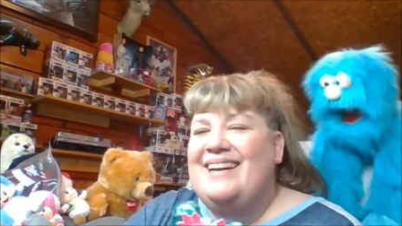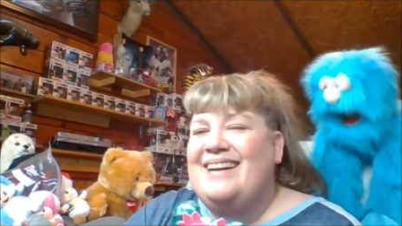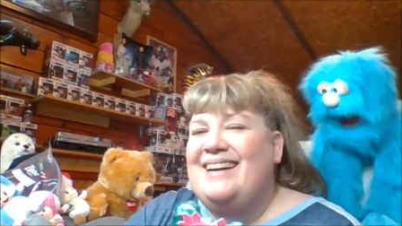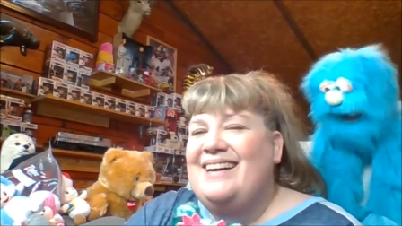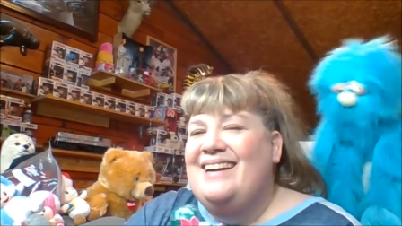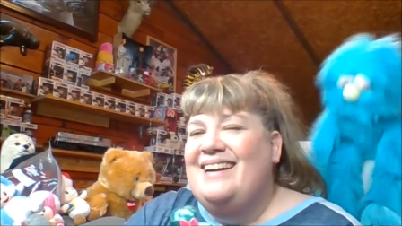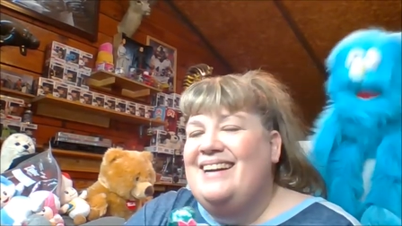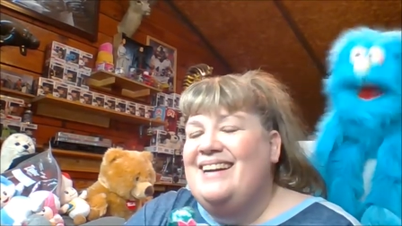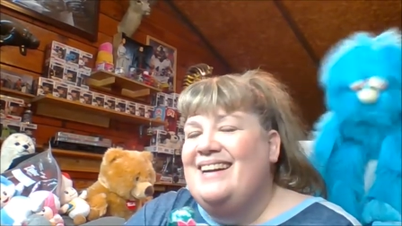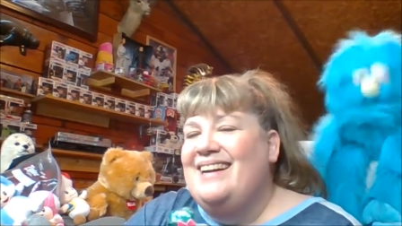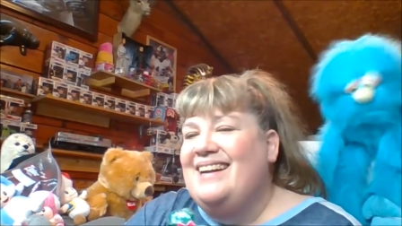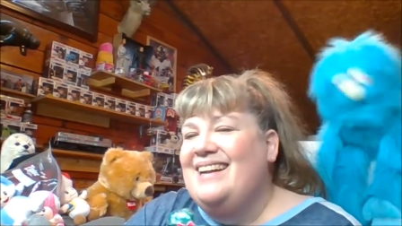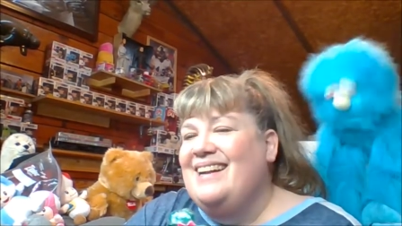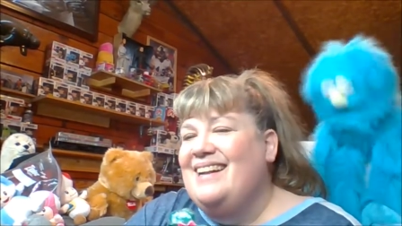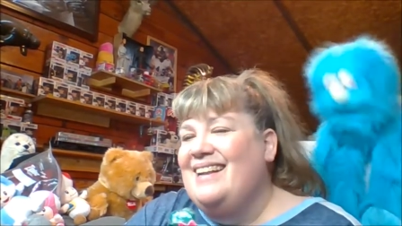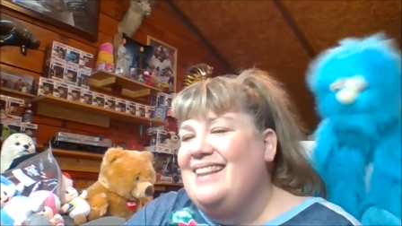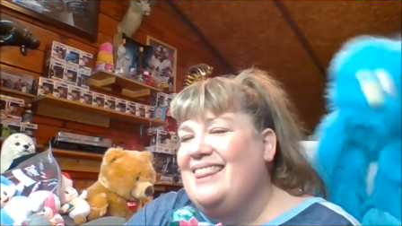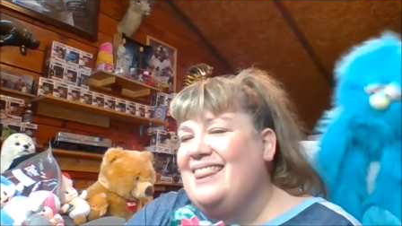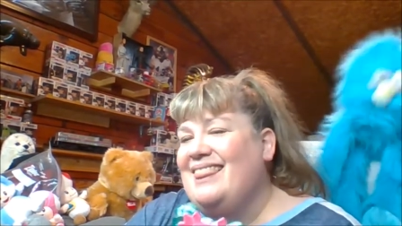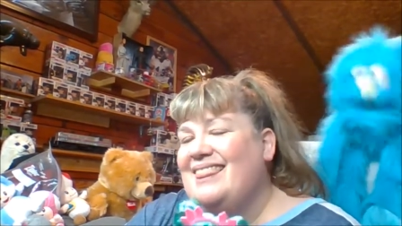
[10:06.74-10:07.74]
Yip,
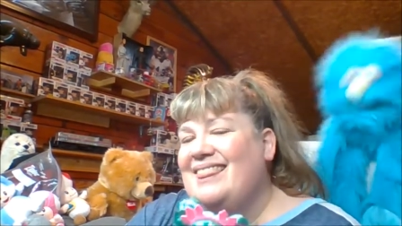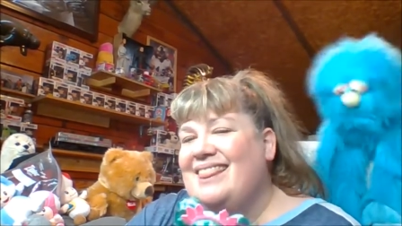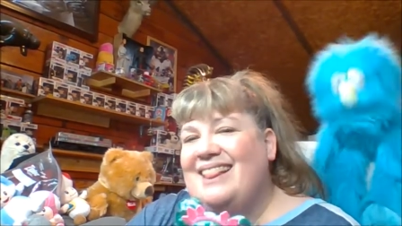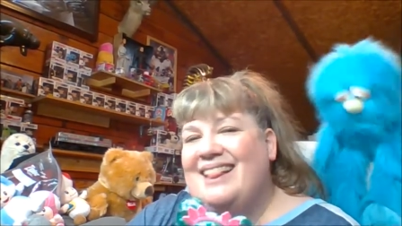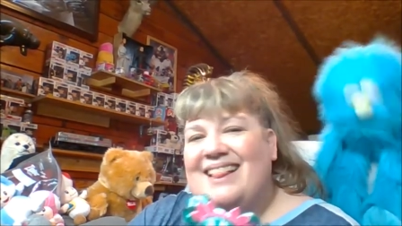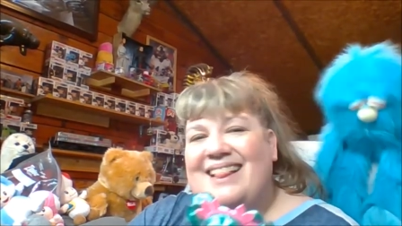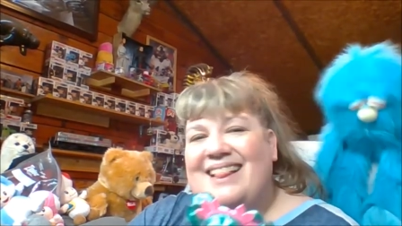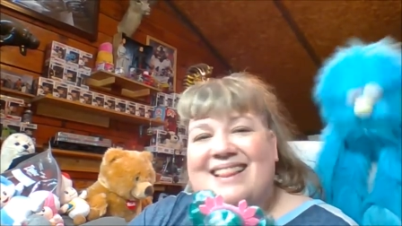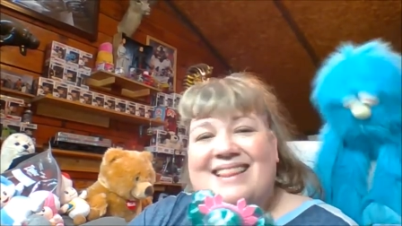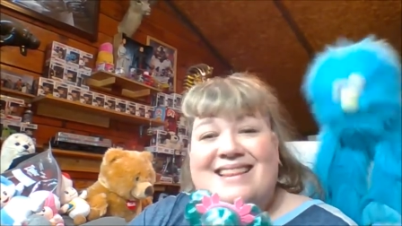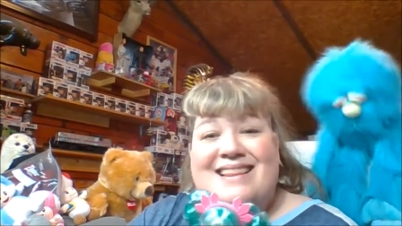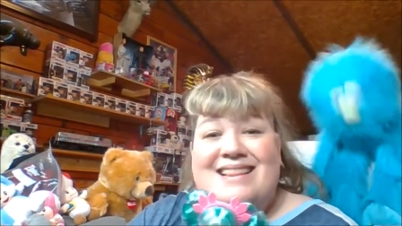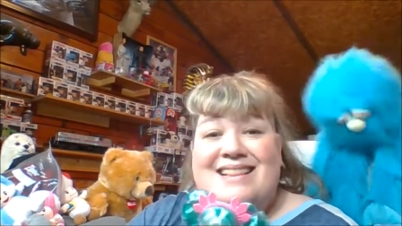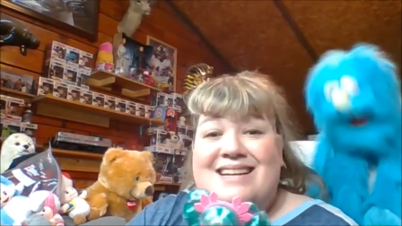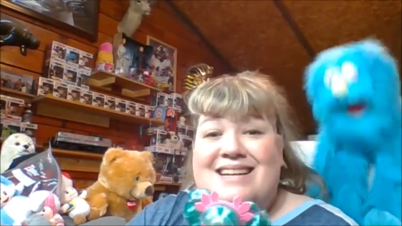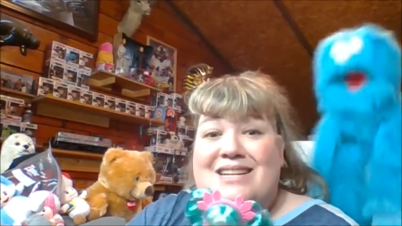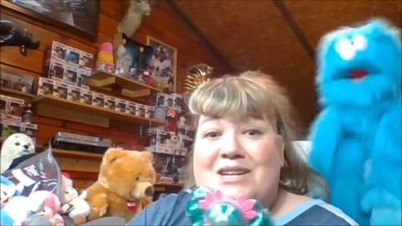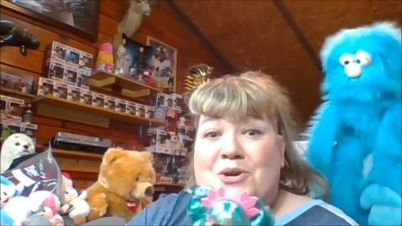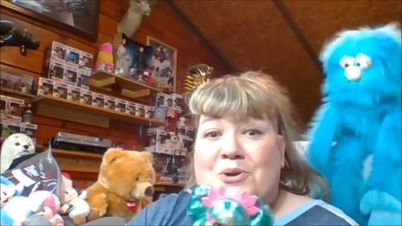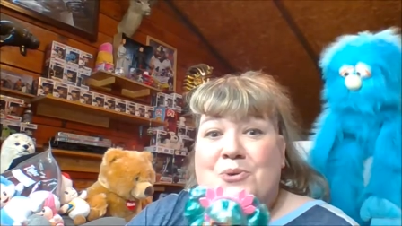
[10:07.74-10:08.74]
yip, yip, yip, yip,
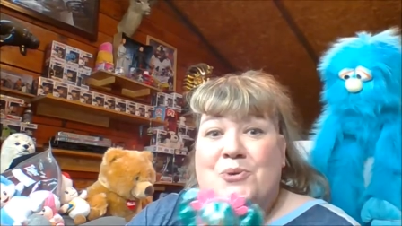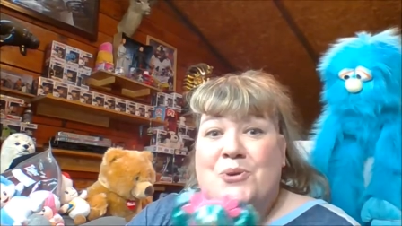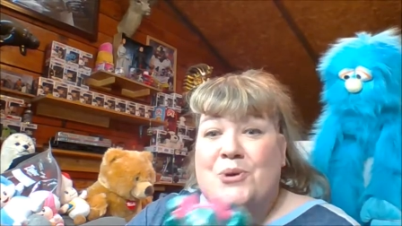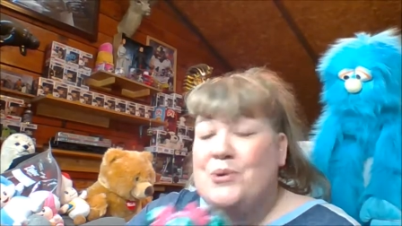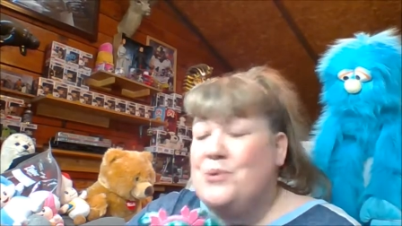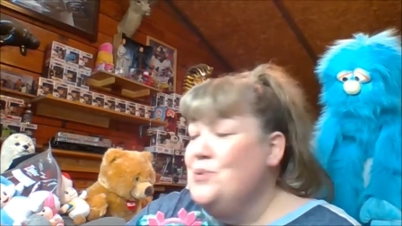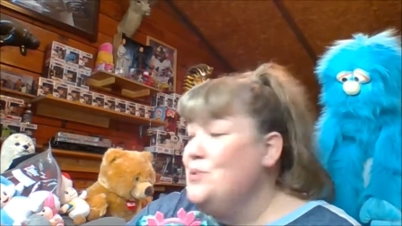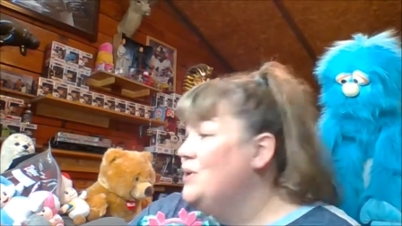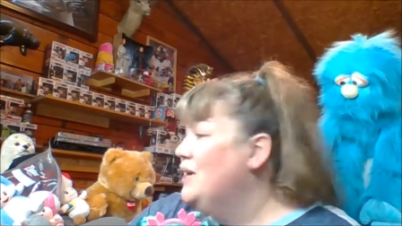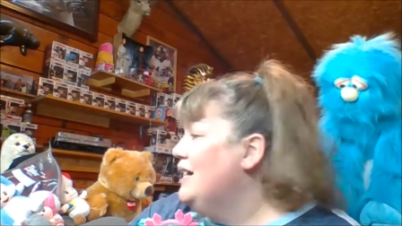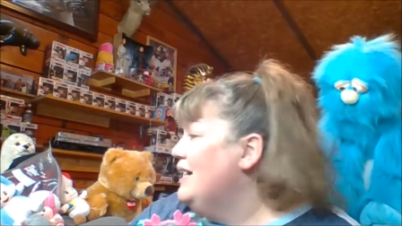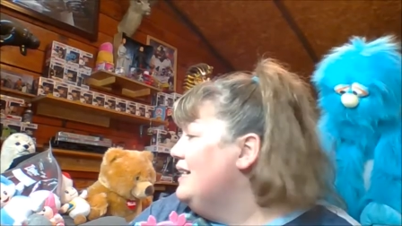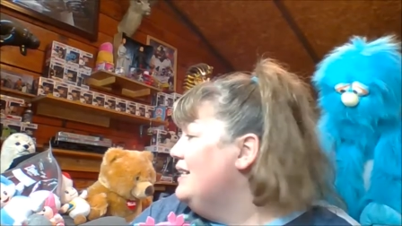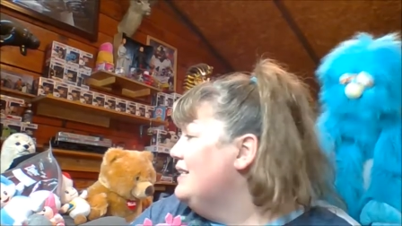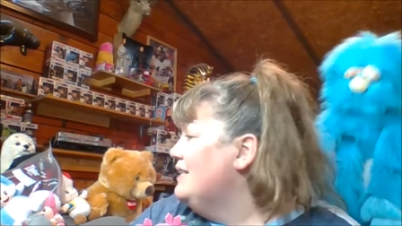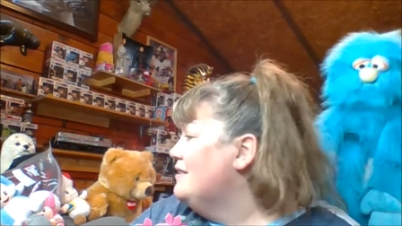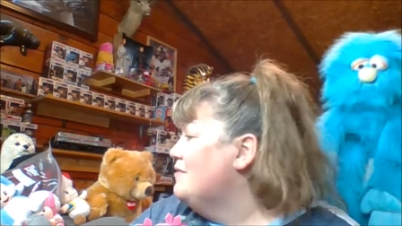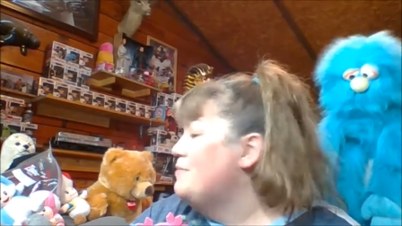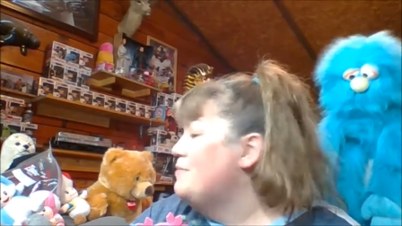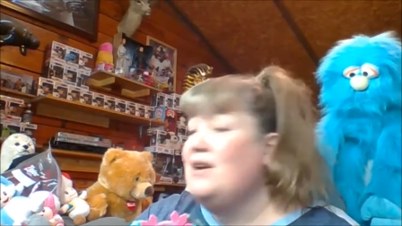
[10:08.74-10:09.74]
yip. Woo! It's
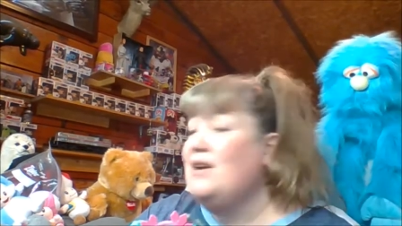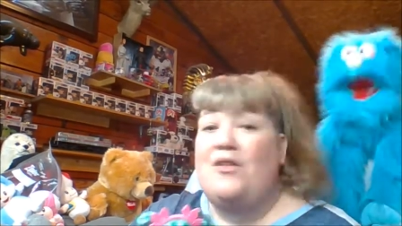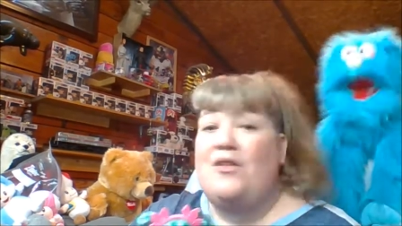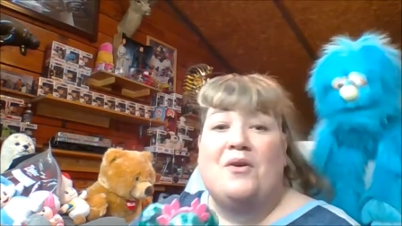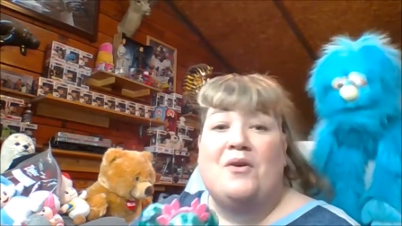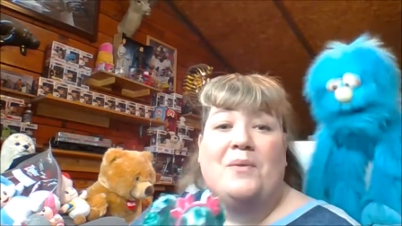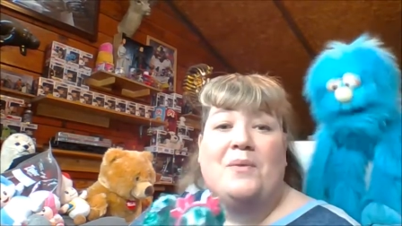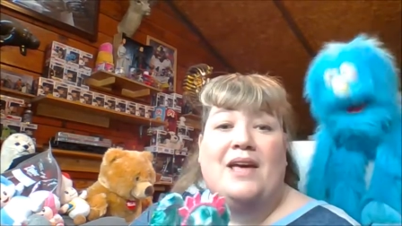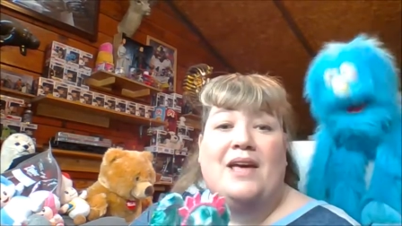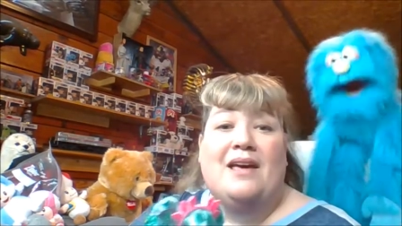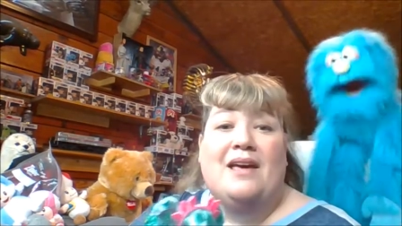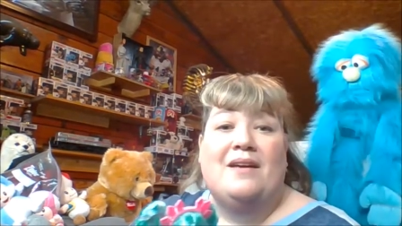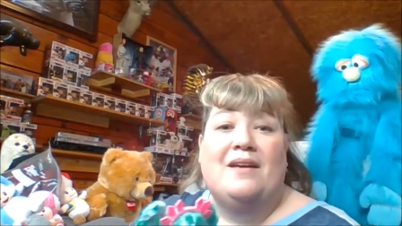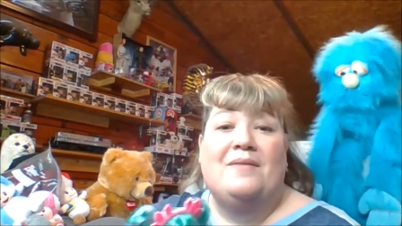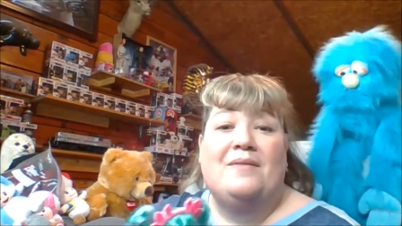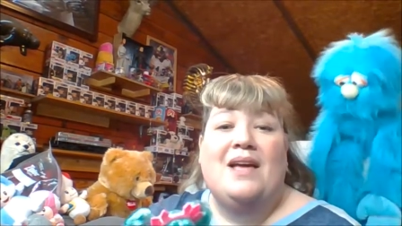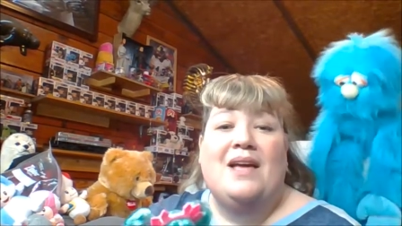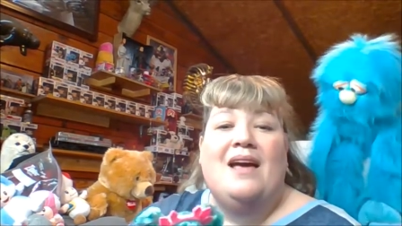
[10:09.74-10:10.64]
been a long week. Do we finish this?